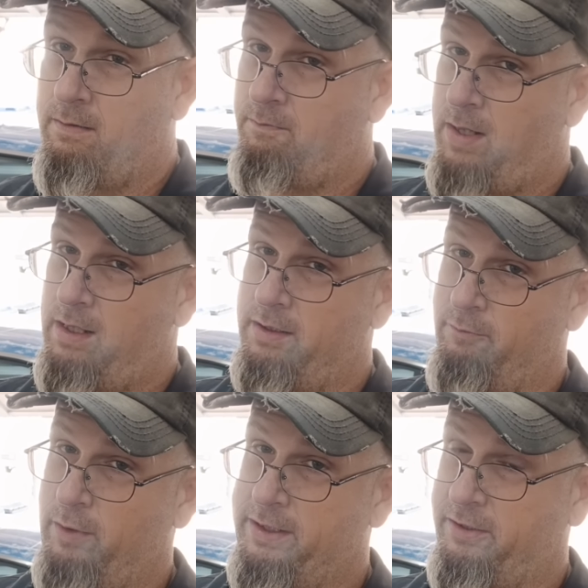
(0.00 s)
pollen
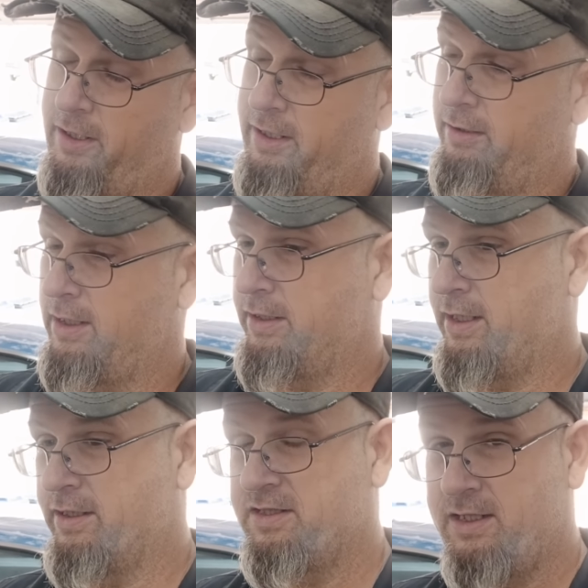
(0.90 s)
winter here in
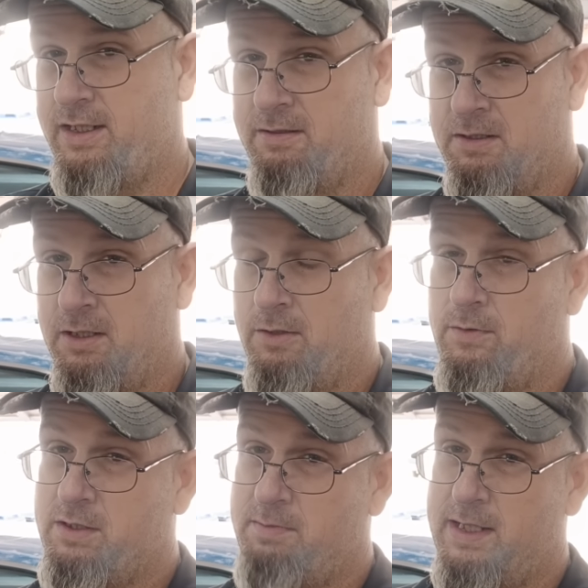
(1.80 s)
Tennessee,
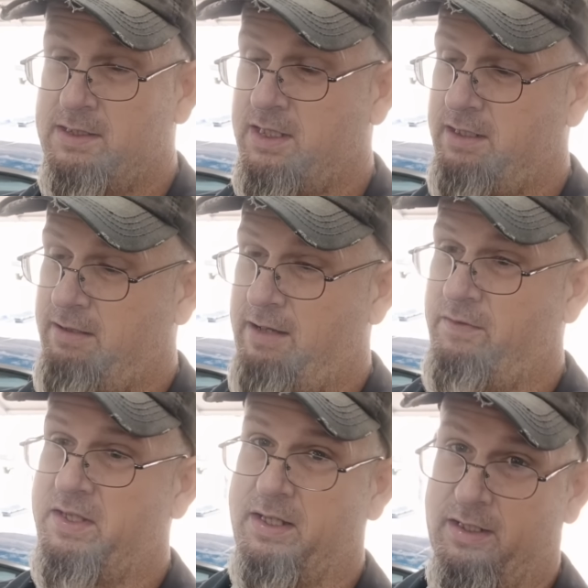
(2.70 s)
which means that
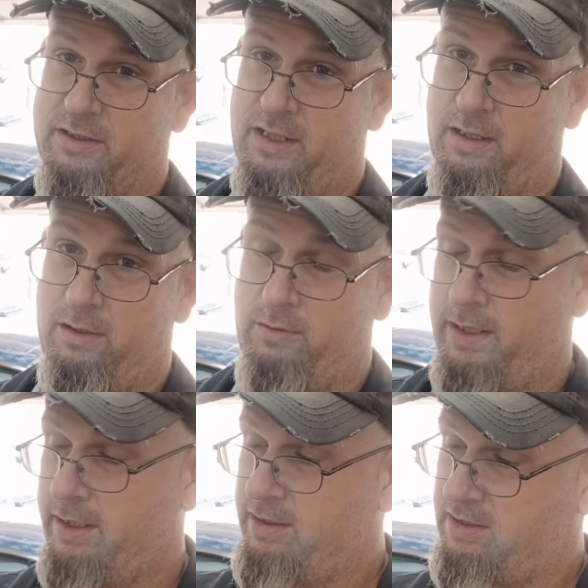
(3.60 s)
everything is yellow
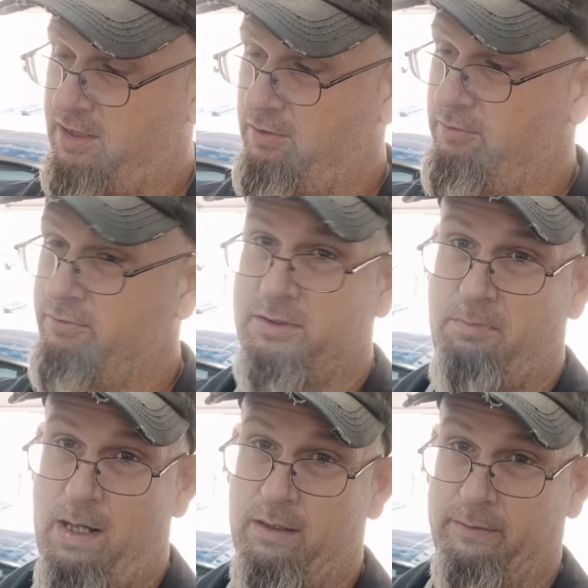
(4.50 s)
and it snows
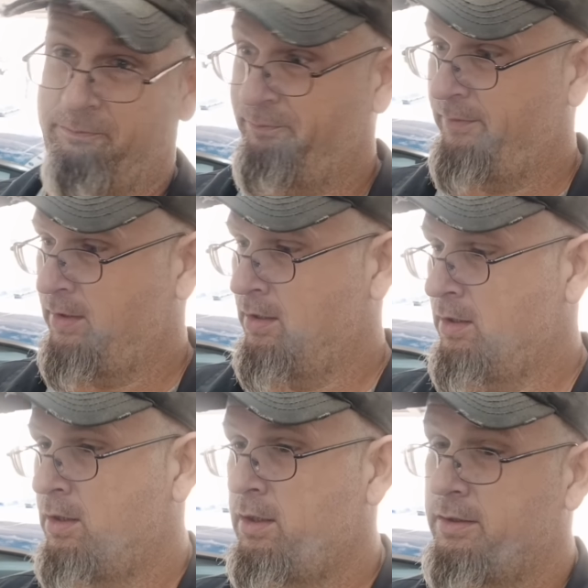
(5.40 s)
pollen.
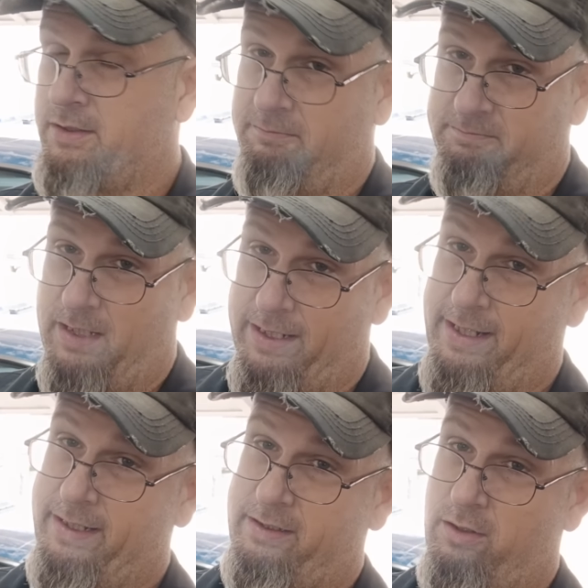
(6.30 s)
So you gotta
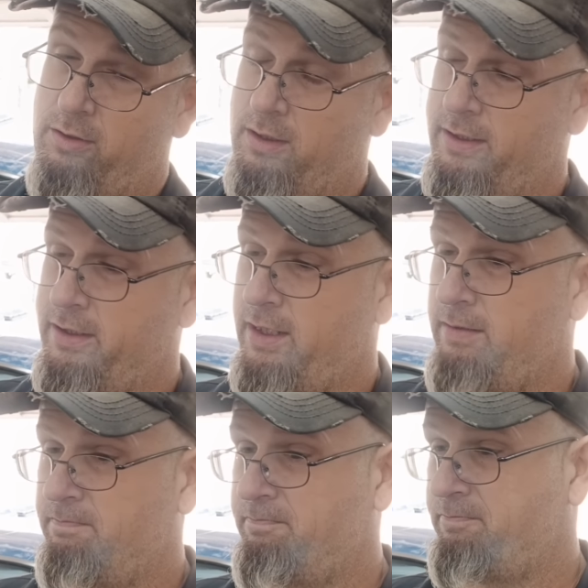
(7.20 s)
get the car cleaned
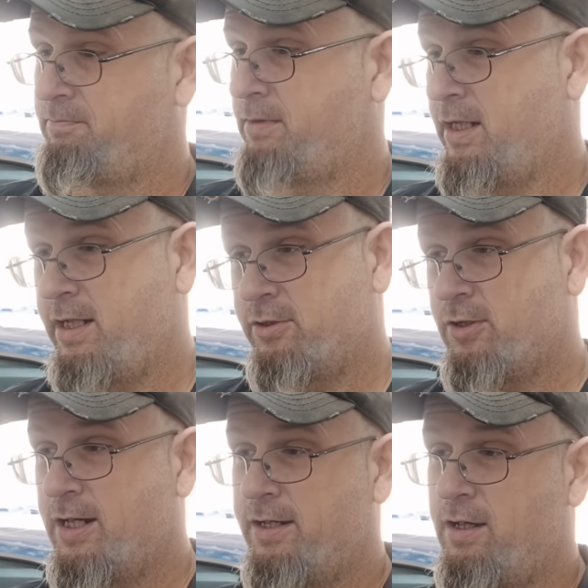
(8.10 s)
up, get it
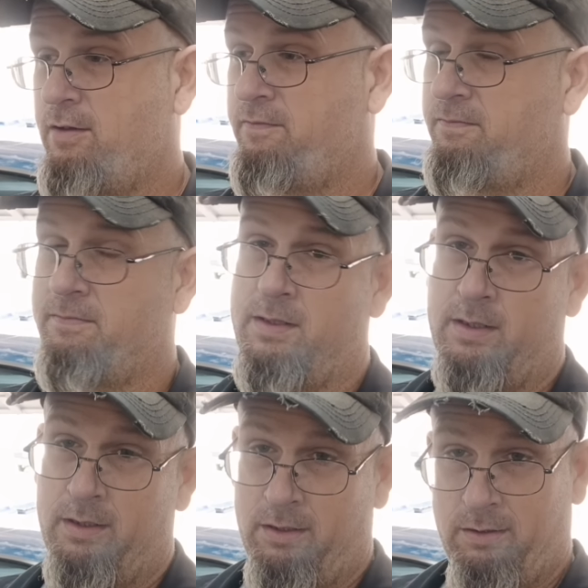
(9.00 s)
dried off.
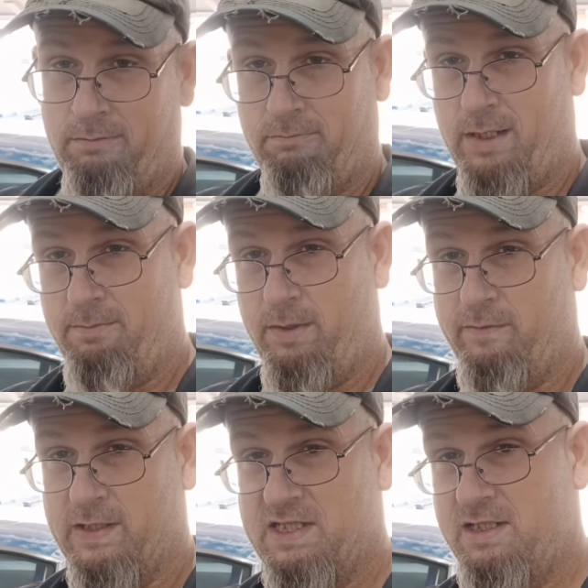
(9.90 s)
You gotta move
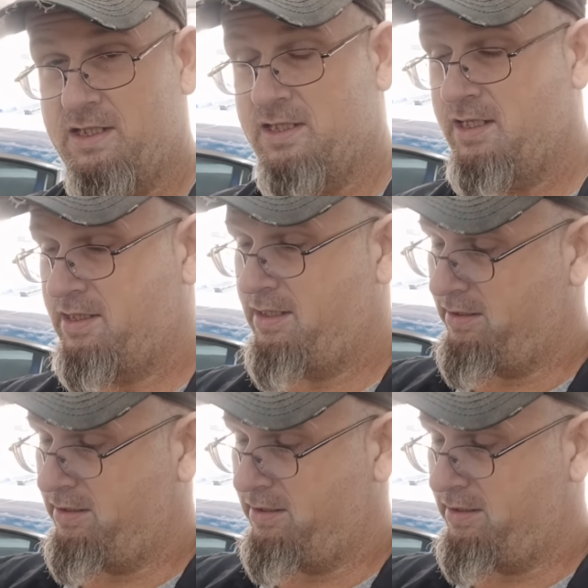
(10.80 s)
the 66 out of